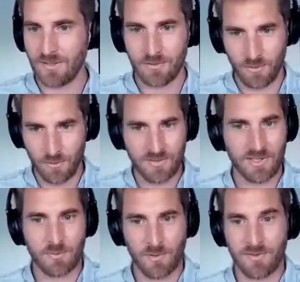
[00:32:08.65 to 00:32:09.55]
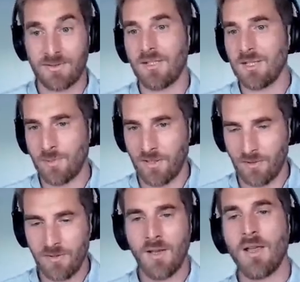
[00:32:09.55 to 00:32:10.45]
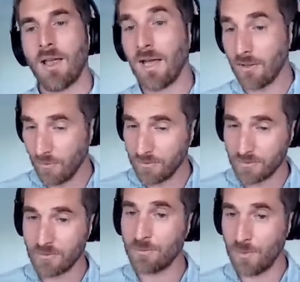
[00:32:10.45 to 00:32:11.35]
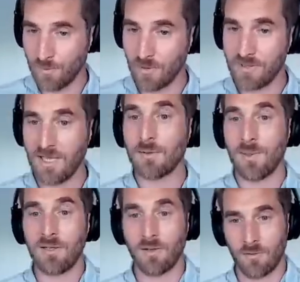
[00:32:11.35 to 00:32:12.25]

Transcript: Like the user experience is better, and also people get better.